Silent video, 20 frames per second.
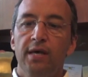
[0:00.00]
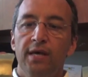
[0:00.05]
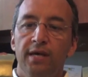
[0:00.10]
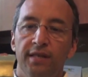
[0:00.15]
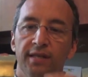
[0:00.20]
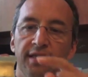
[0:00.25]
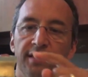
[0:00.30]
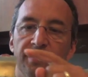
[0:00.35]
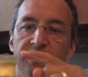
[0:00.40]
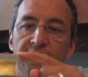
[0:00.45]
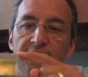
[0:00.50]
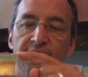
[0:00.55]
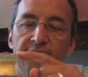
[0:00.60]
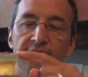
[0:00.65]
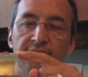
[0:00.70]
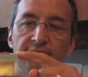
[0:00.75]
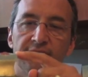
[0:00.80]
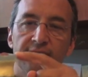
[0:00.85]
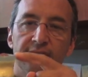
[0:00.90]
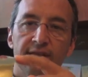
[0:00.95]
These
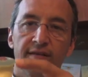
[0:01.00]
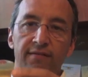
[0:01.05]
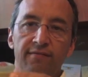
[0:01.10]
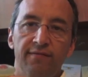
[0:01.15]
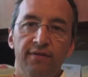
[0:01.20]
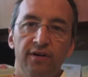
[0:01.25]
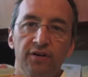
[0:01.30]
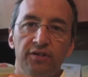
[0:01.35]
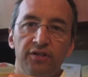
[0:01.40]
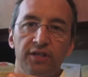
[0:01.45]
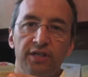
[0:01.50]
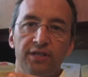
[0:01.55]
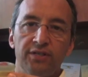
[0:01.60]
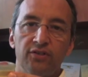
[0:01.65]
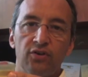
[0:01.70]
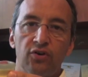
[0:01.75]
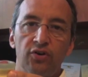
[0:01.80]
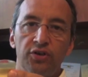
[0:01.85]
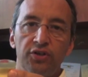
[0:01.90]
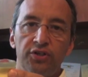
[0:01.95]
discs function as
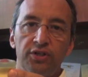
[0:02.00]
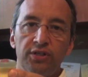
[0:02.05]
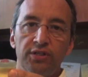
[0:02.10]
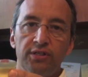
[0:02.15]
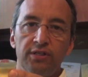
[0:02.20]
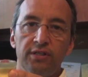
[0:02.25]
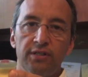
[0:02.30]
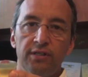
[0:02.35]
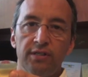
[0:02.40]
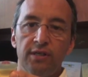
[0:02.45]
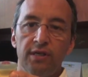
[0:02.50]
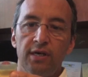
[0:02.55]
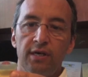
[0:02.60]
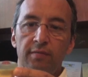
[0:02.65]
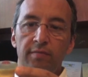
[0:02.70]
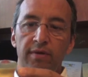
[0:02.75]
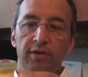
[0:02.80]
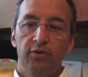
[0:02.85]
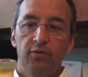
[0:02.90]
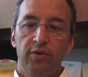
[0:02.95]
cushions
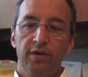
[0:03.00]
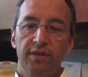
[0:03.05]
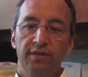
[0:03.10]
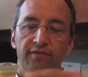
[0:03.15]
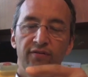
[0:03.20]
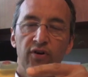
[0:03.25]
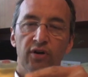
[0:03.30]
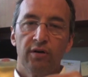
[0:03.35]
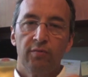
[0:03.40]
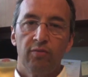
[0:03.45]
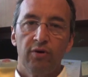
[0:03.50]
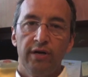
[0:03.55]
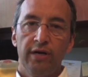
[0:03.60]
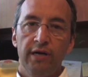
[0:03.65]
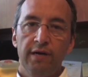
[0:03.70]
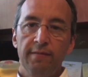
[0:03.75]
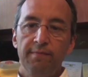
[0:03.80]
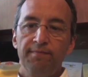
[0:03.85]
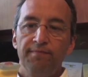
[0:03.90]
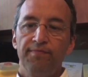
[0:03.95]
between the
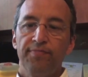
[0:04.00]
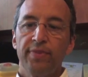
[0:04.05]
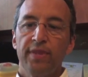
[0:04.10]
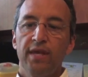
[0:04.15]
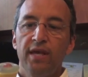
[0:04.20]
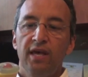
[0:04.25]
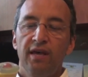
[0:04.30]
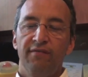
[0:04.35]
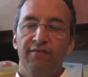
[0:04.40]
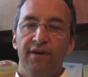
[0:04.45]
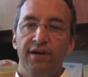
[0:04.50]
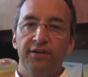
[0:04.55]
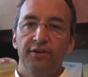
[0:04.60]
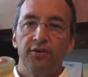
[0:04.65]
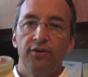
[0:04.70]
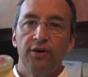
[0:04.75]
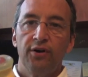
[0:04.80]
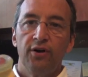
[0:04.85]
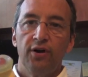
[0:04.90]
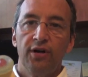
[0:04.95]
vertebrae. If I
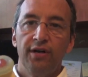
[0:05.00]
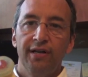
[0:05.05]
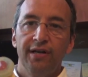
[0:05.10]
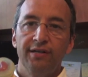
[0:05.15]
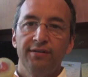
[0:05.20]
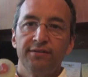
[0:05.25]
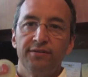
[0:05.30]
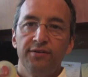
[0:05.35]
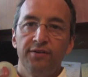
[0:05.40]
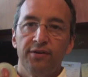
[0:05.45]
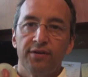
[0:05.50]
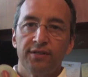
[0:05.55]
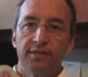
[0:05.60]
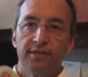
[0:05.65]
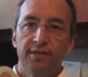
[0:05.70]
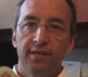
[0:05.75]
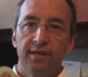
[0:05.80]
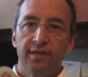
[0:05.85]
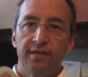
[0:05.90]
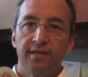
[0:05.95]
turn it on end so you can
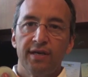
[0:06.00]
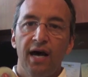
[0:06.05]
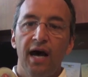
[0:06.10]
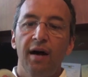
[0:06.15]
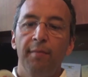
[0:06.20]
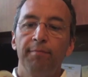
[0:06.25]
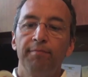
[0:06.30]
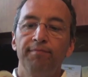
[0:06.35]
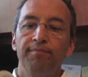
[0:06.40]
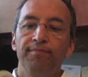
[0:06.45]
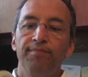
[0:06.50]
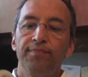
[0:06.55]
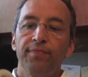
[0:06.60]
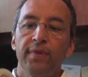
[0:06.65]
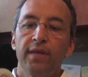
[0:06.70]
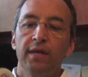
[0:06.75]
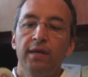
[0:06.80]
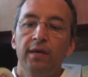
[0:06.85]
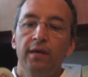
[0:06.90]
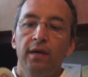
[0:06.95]
see the top,
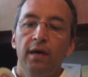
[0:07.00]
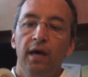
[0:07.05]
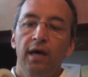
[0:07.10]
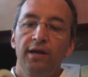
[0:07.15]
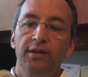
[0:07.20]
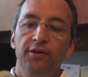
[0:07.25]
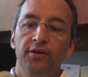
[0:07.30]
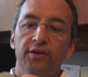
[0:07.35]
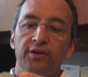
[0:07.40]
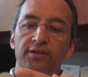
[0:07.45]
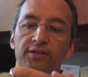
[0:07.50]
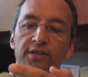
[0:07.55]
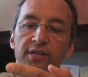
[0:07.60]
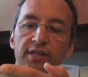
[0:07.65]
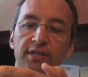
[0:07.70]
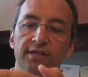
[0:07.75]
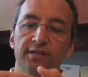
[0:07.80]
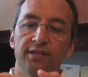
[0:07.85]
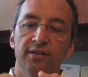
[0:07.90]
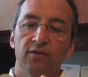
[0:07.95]
and you can see
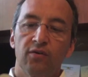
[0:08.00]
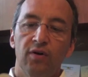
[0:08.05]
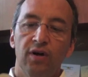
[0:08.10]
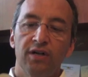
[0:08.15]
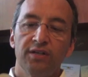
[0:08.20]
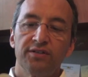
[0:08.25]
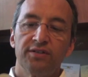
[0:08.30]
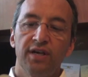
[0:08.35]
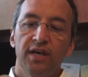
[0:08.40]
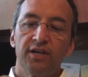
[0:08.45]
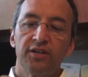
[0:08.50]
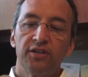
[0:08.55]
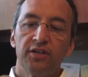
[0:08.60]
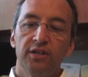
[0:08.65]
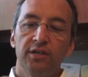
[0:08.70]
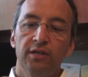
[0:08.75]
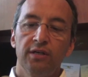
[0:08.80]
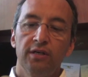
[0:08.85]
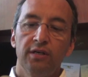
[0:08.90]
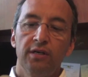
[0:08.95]
this in
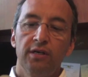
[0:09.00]
cross-section,